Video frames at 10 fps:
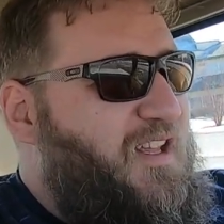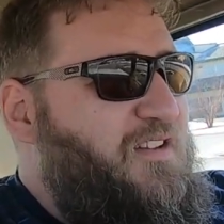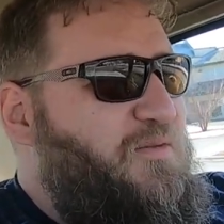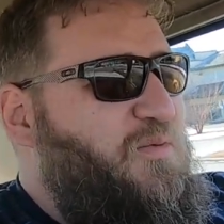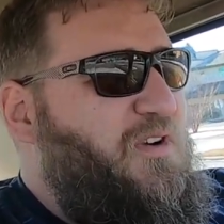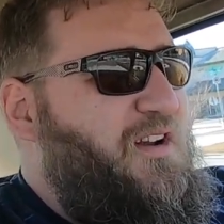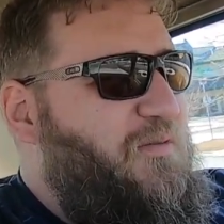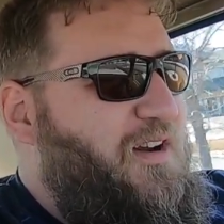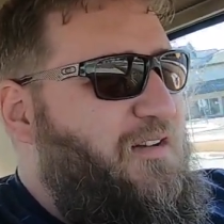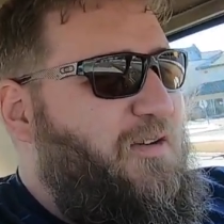This
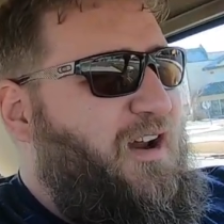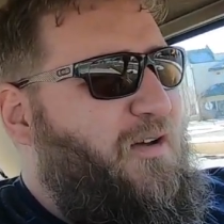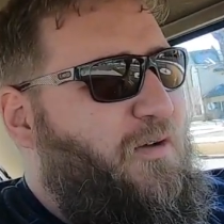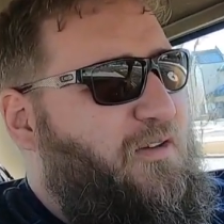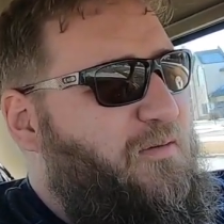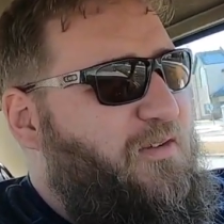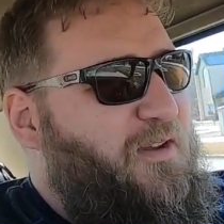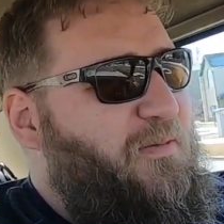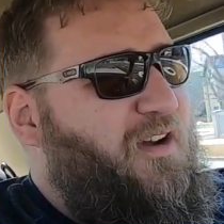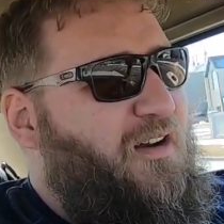widow got a hold of him, or
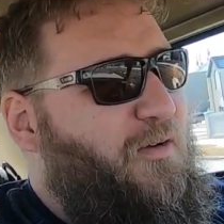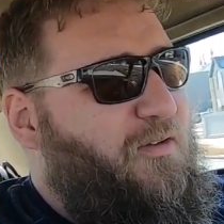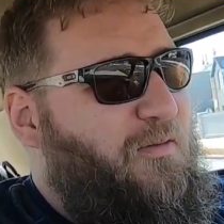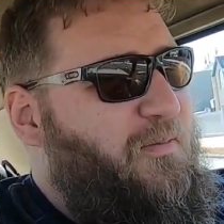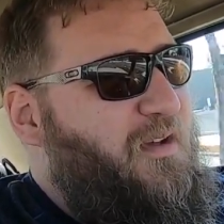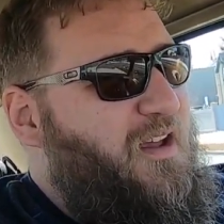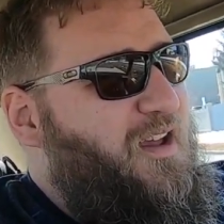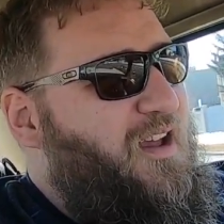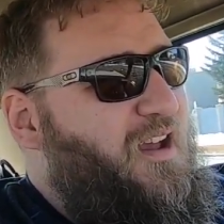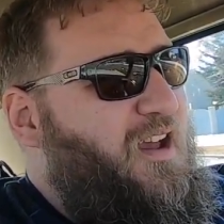somebody got a hold of him,
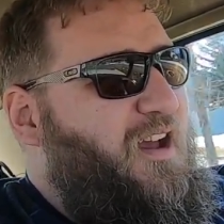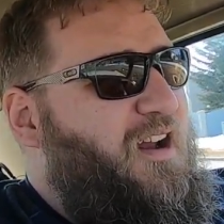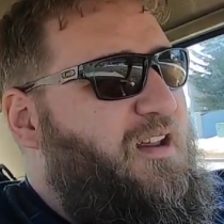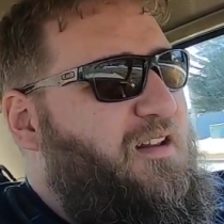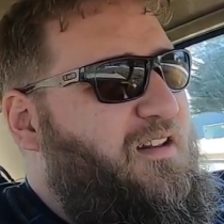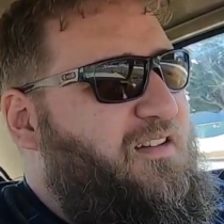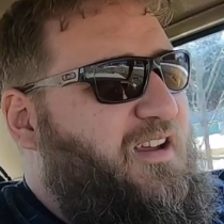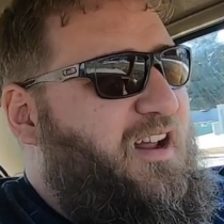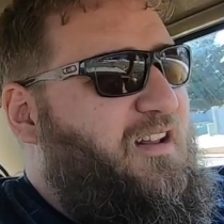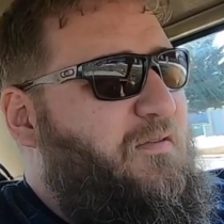and this
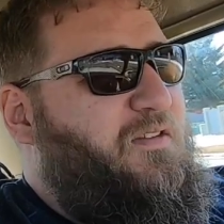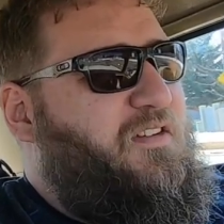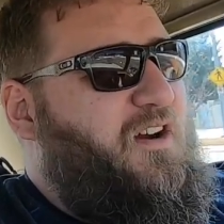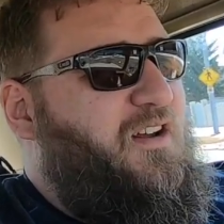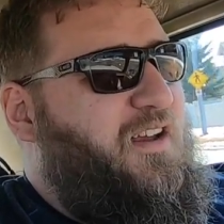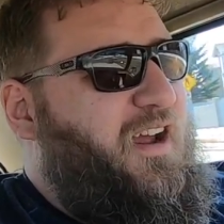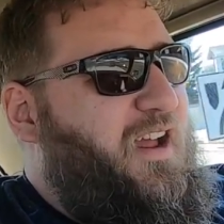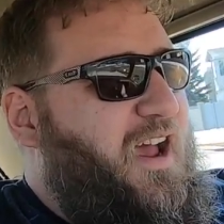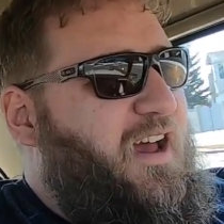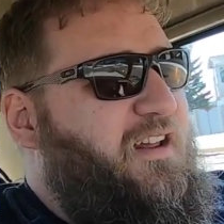guy loved this car. The
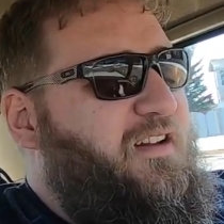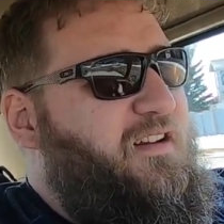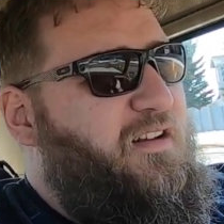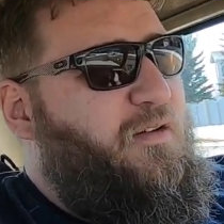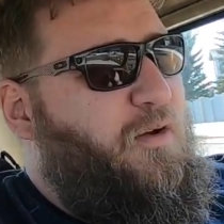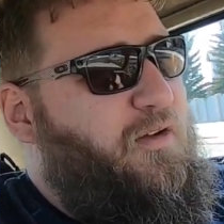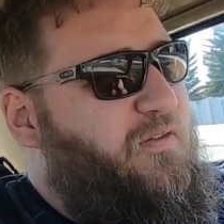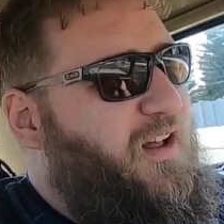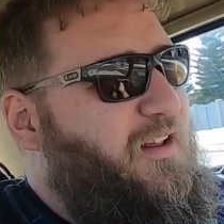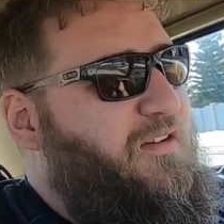guy had it, older
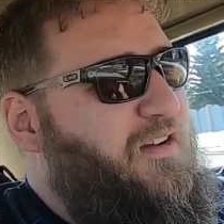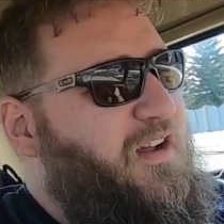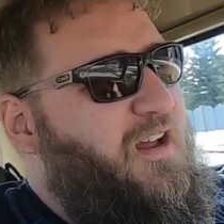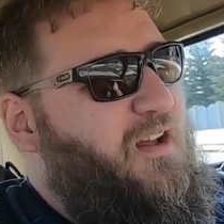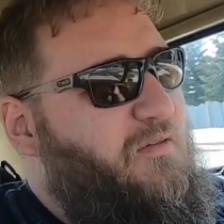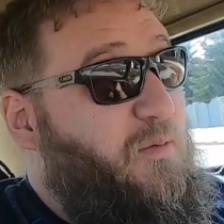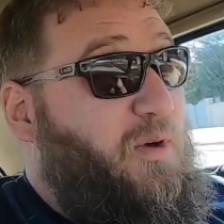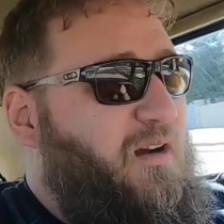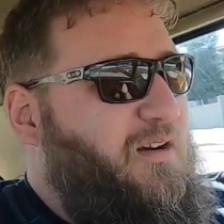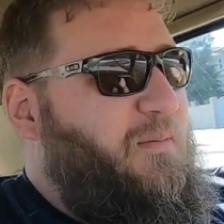fella, from
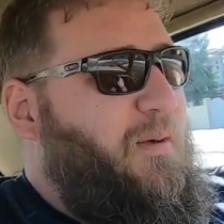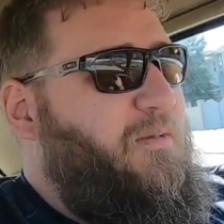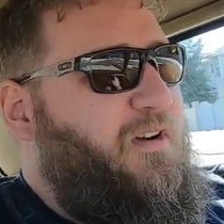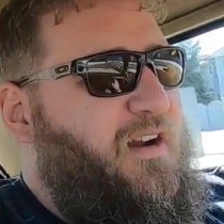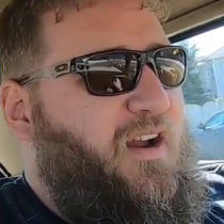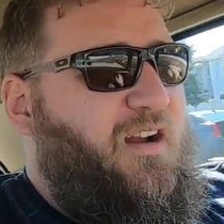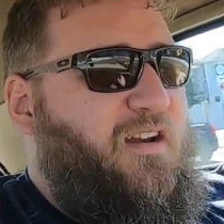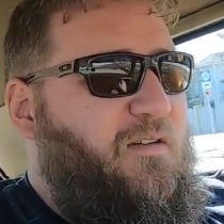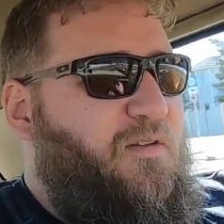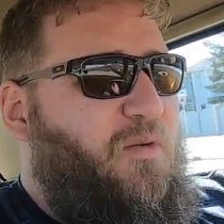what I remember, and
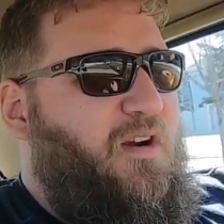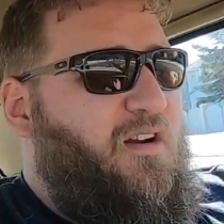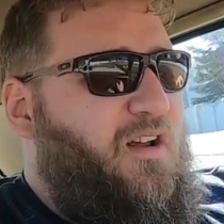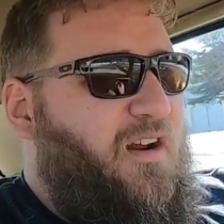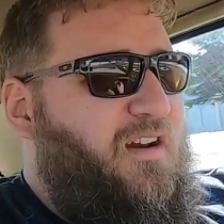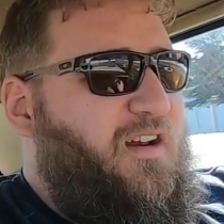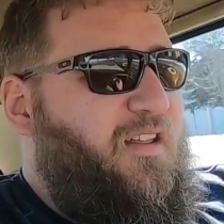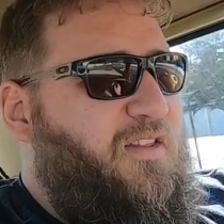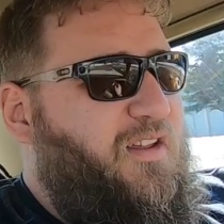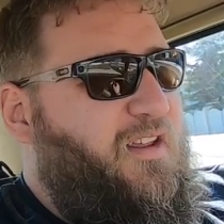he was working on it.
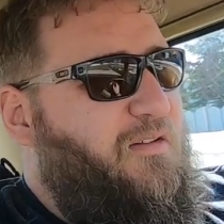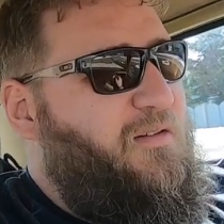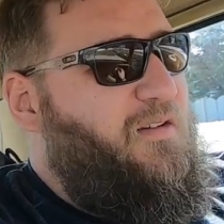I think he